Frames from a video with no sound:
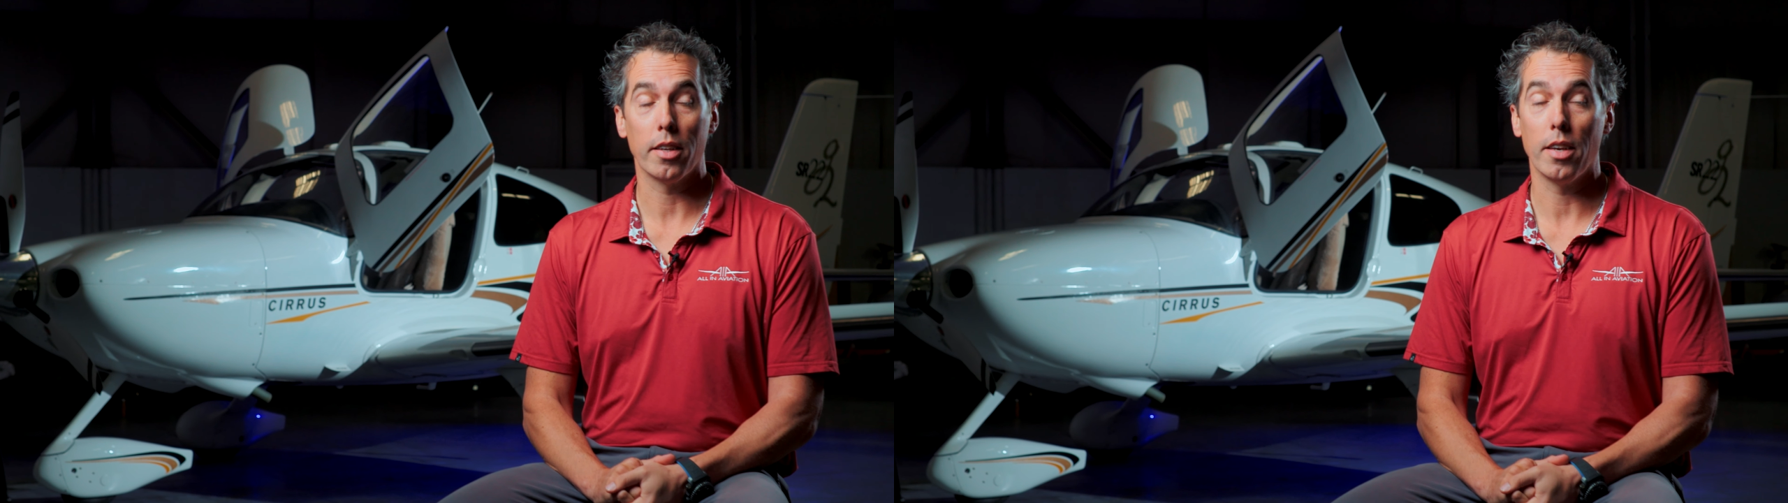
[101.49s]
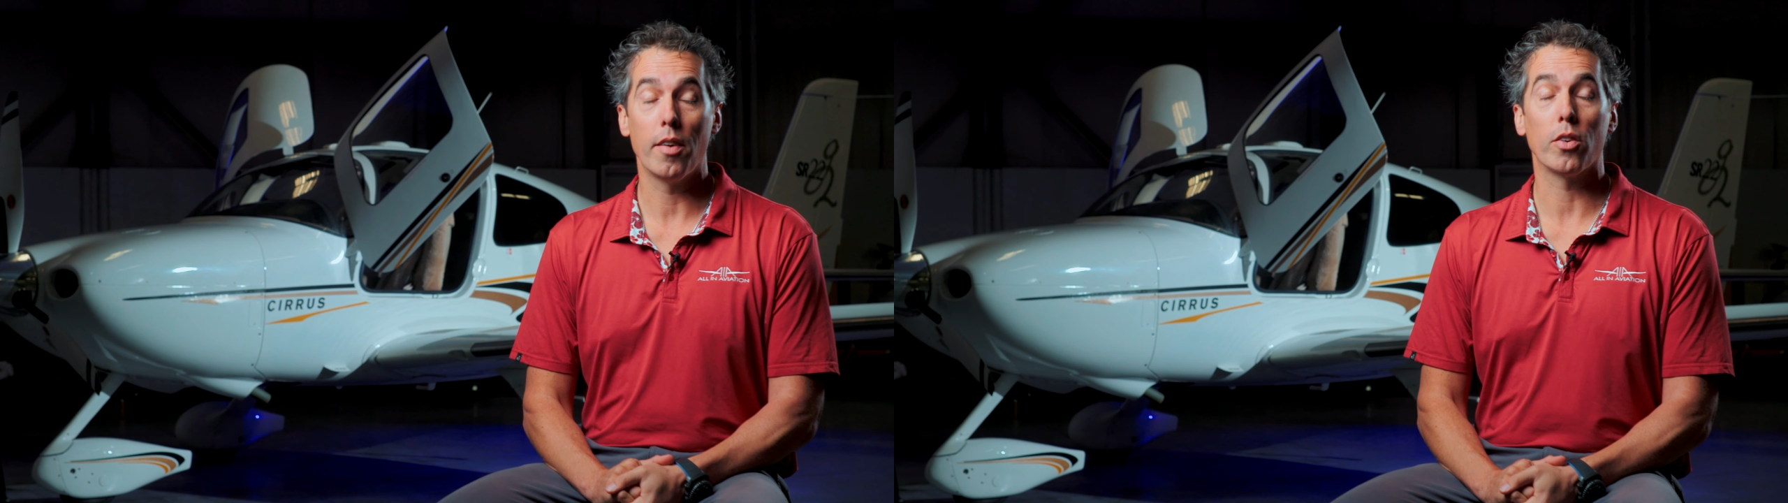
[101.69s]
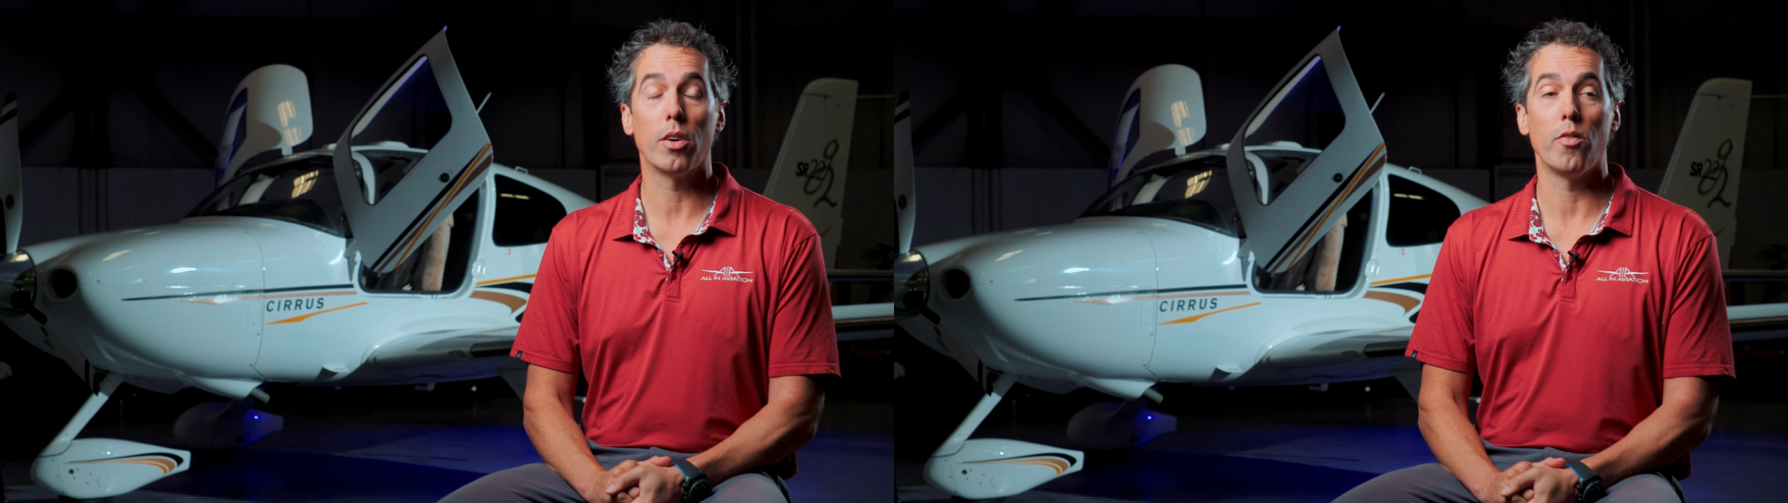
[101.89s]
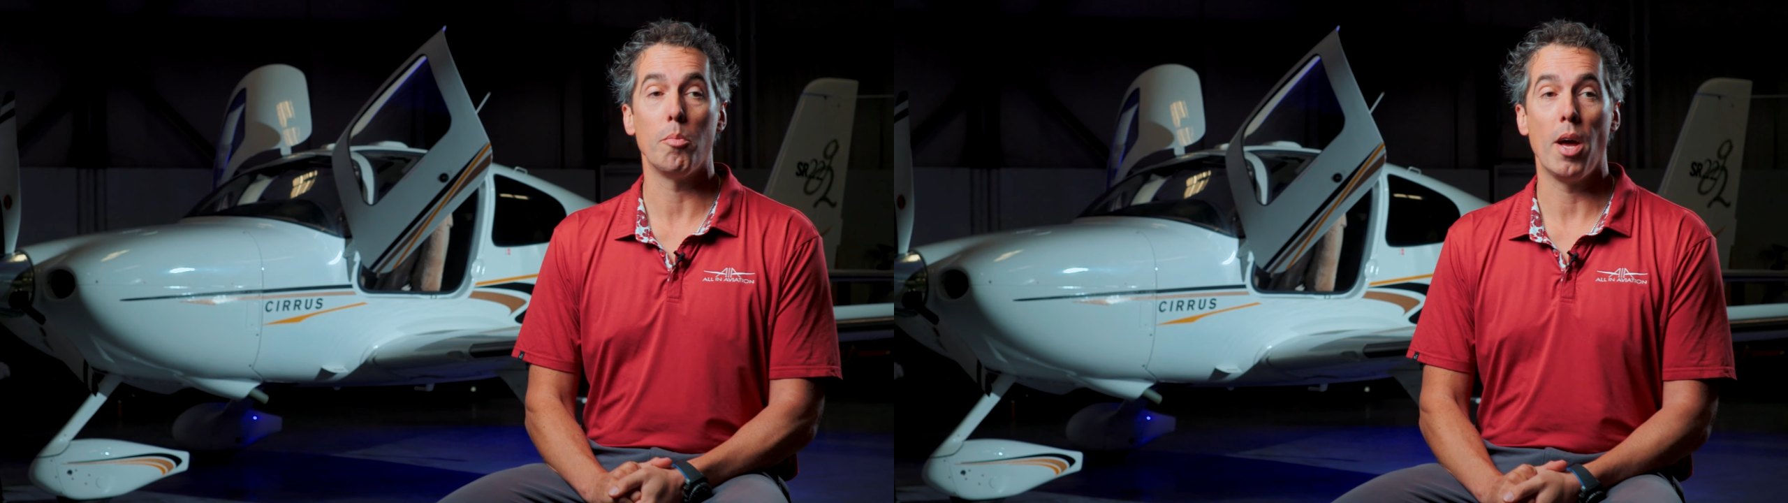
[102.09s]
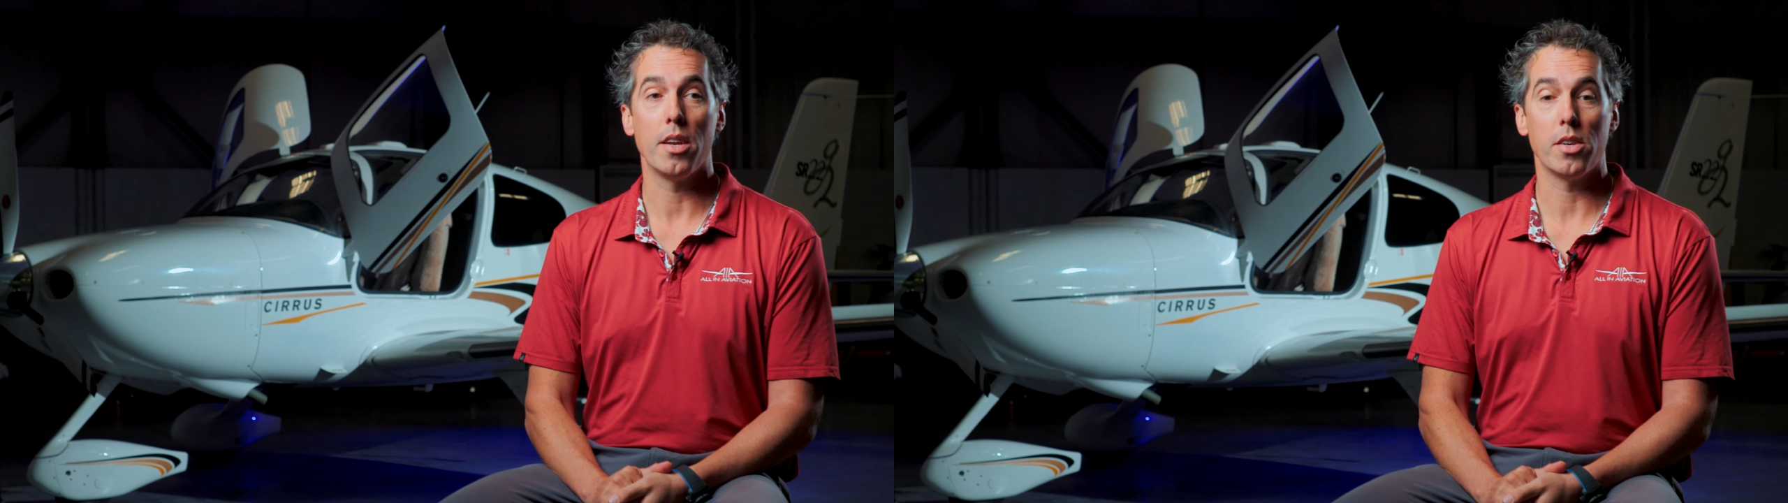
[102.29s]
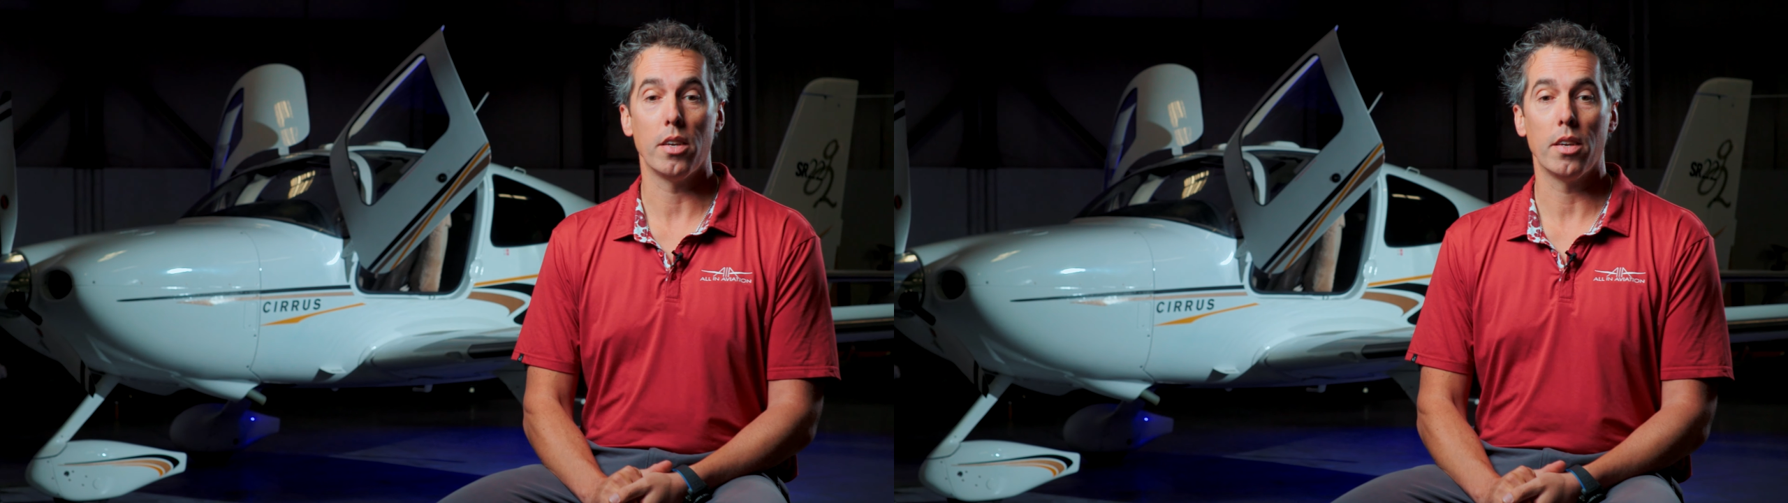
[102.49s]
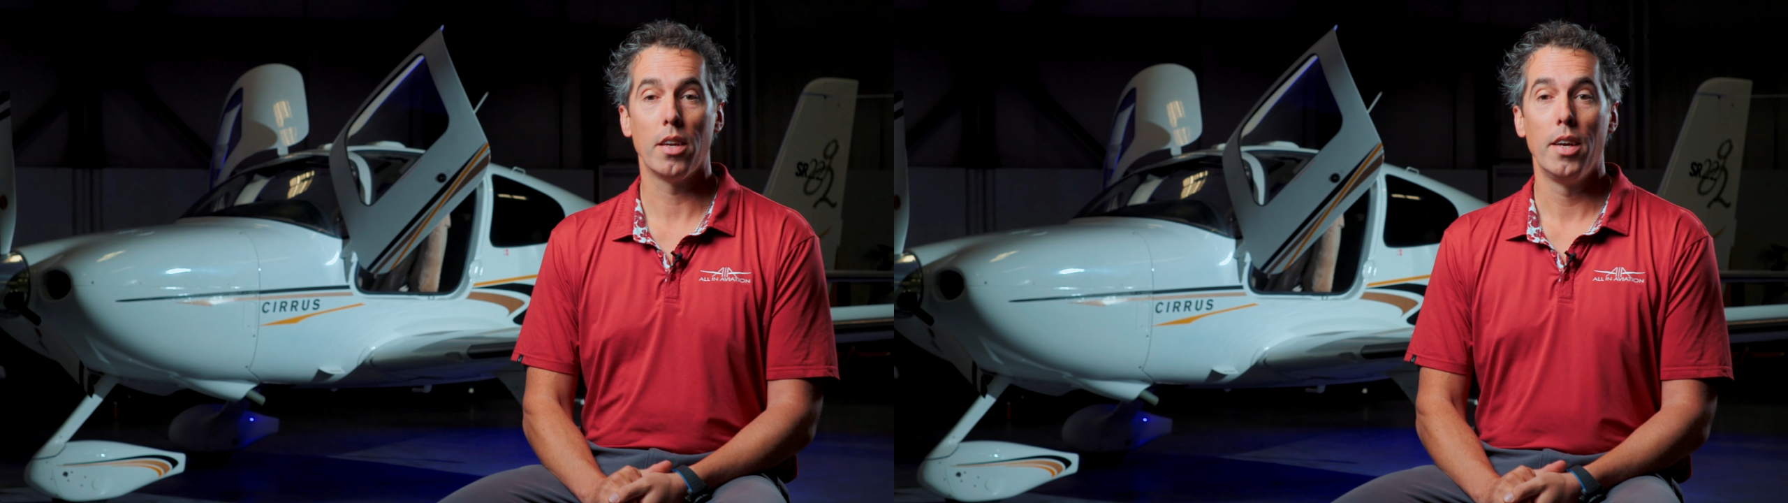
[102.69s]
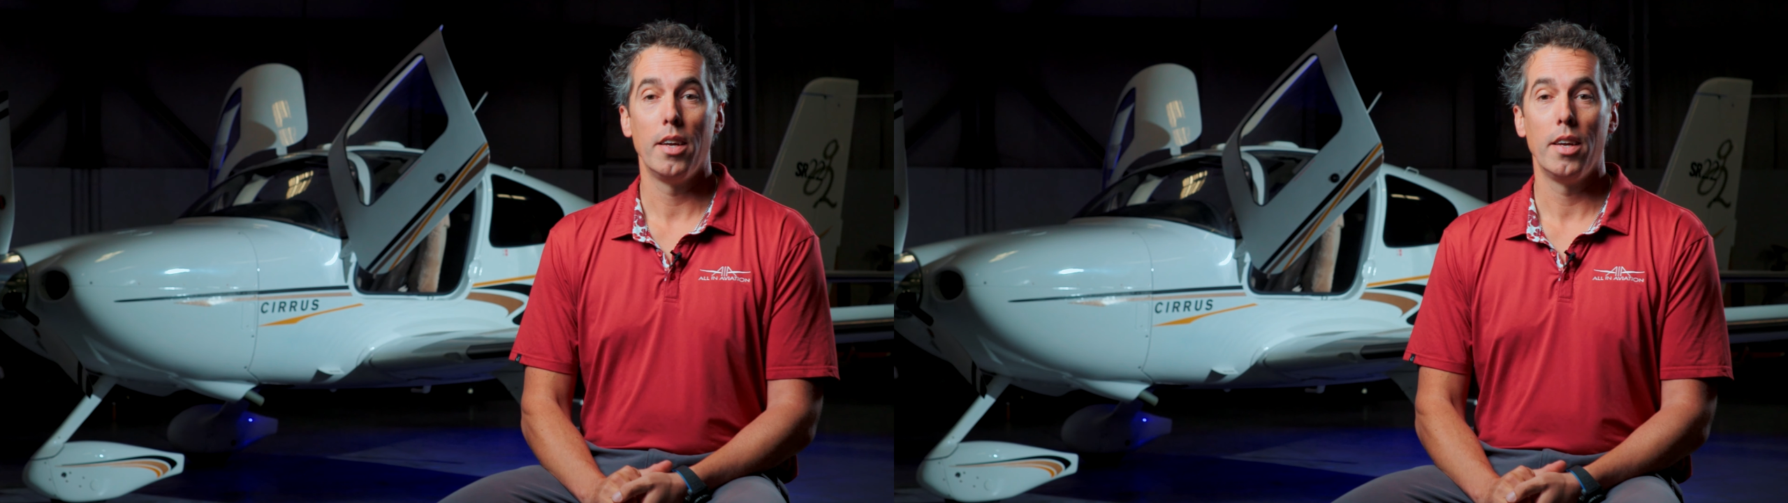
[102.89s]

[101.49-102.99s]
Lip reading: I never could have imagined